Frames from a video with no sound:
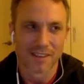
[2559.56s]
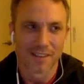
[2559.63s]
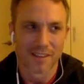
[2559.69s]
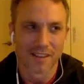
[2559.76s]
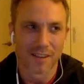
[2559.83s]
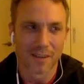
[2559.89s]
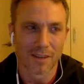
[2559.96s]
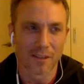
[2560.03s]

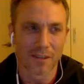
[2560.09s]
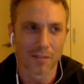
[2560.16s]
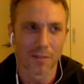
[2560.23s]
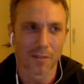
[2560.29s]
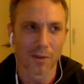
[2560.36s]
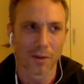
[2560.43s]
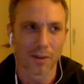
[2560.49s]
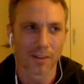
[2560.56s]
It's
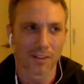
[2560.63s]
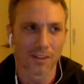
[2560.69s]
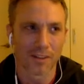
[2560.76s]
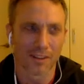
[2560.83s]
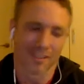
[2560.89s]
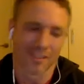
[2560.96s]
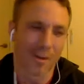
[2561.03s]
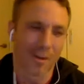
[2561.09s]
important.
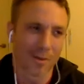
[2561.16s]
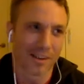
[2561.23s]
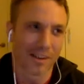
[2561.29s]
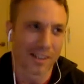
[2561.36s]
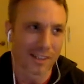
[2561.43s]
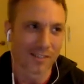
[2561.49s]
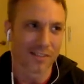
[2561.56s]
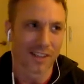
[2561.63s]
I
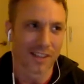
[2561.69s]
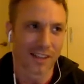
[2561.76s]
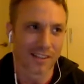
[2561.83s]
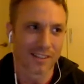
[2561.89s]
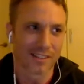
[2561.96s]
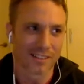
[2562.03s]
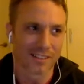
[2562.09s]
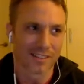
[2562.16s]
believe that
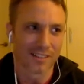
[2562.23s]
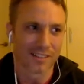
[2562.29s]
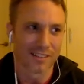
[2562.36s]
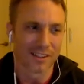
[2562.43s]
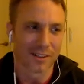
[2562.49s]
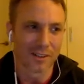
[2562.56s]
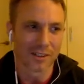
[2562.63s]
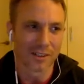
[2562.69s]

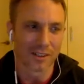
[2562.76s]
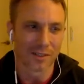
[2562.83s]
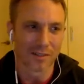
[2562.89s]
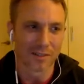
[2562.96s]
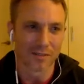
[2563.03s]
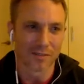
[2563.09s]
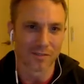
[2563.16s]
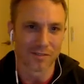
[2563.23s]

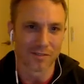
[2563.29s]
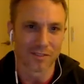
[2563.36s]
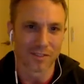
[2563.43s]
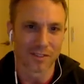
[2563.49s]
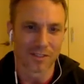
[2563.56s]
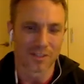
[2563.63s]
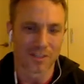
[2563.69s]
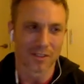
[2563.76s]

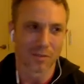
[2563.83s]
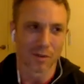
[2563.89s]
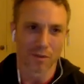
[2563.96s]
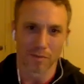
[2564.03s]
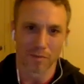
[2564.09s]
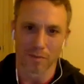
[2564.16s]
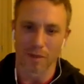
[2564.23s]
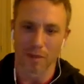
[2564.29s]
you
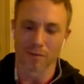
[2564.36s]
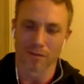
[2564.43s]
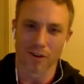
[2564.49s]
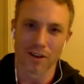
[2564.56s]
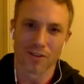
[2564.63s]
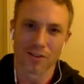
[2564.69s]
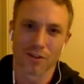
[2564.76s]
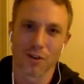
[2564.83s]
want to be able to
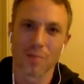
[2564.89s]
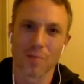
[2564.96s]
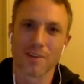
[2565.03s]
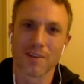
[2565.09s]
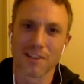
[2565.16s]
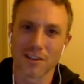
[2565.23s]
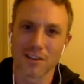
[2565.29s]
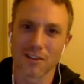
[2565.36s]
find enjoyment
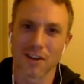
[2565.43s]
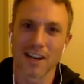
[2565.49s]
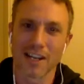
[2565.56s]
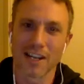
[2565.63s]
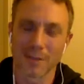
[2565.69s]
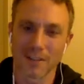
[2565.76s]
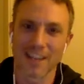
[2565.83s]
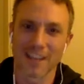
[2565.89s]
in your
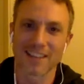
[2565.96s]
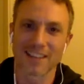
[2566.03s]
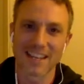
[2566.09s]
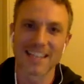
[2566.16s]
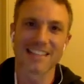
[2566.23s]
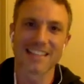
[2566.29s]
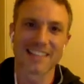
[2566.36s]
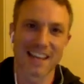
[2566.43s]
training without the
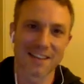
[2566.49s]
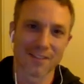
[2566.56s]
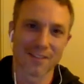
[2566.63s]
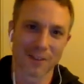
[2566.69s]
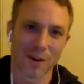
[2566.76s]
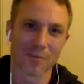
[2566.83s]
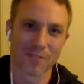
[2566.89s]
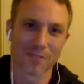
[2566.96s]
need to have a
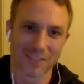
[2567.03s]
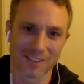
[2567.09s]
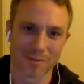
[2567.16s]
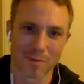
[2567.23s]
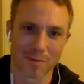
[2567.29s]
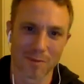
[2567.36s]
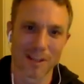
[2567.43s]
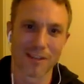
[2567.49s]
comp to
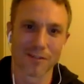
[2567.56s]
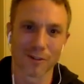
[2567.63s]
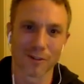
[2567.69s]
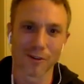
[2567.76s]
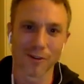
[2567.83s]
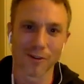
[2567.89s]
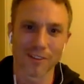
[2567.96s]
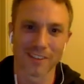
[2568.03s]
prepare
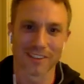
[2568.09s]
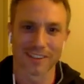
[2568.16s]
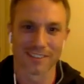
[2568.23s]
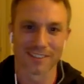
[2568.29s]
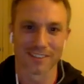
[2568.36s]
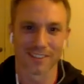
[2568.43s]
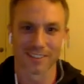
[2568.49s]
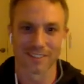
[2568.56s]
for.
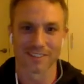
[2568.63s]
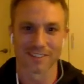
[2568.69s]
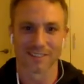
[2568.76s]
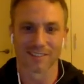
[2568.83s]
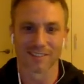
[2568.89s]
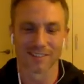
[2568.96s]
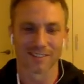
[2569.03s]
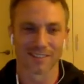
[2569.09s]

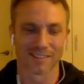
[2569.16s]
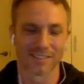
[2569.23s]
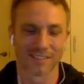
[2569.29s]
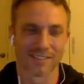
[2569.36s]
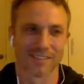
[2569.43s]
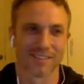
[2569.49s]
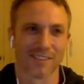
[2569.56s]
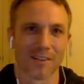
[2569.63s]
That's
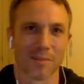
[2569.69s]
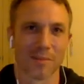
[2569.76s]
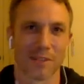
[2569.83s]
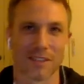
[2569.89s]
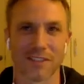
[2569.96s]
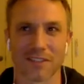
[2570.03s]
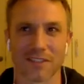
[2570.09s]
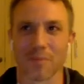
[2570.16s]
I believe
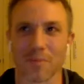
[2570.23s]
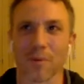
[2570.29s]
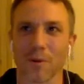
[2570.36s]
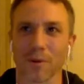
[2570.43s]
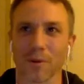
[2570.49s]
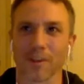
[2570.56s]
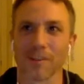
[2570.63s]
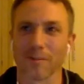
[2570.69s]
that's
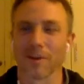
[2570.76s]
important.